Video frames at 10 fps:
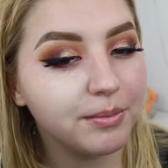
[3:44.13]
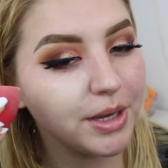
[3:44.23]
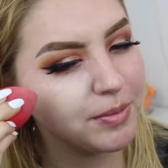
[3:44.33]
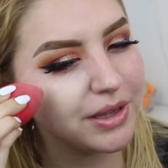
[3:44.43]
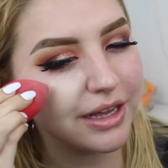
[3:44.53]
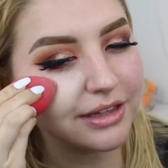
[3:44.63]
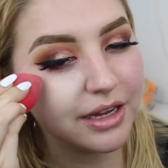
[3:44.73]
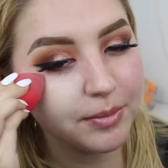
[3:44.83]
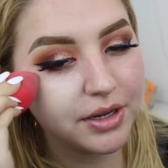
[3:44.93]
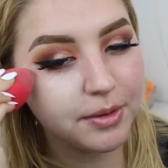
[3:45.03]
Maybe I think
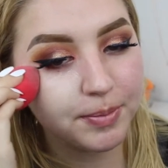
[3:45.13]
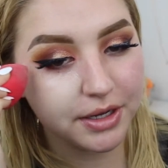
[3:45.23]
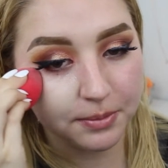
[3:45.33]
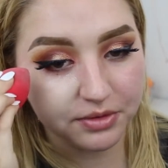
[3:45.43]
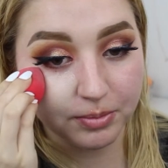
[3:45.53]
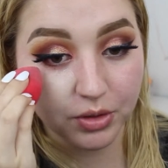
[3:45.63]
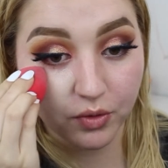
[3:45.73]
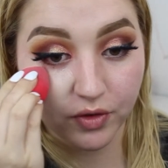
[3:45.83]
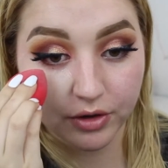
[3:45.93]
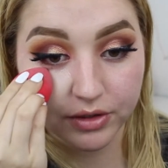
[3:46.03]
I'm gonna pick up some
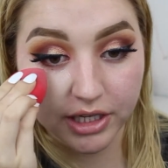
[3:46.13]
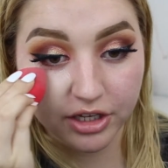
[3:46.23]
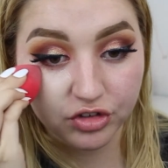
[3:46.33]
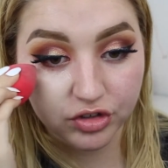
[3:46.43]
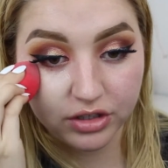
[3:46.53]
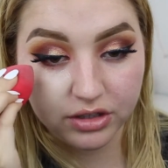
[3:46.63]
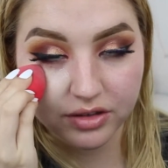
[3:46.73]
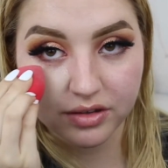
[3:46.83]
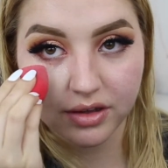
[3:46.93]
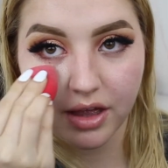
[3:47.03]
new foundations,